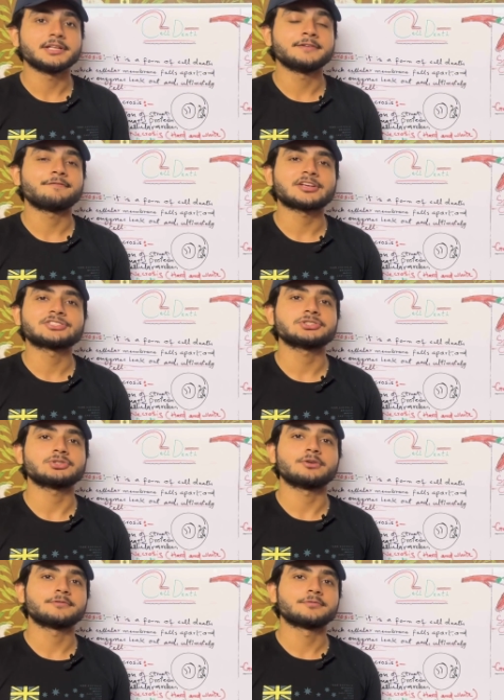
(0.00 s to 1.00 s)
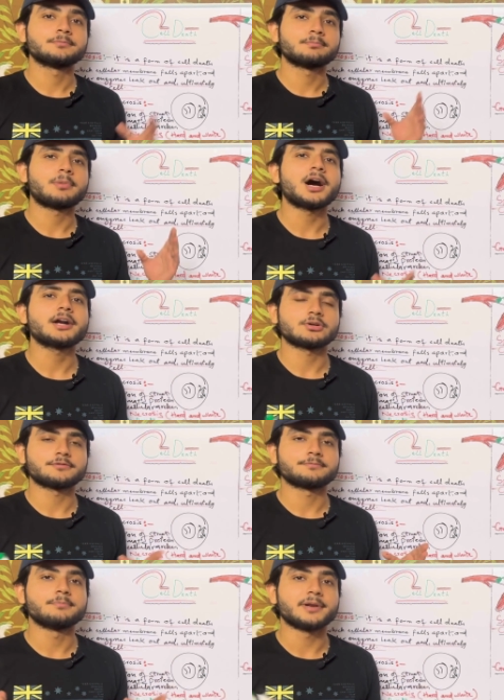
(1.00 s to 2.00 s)
infection of part
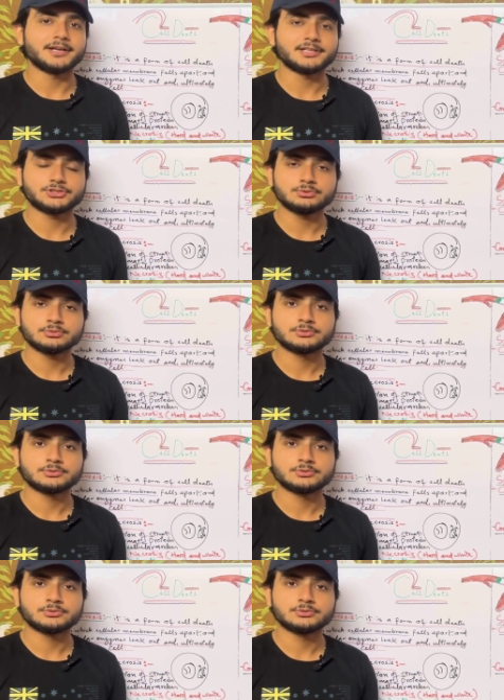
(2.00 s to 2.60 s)
of brain tissue.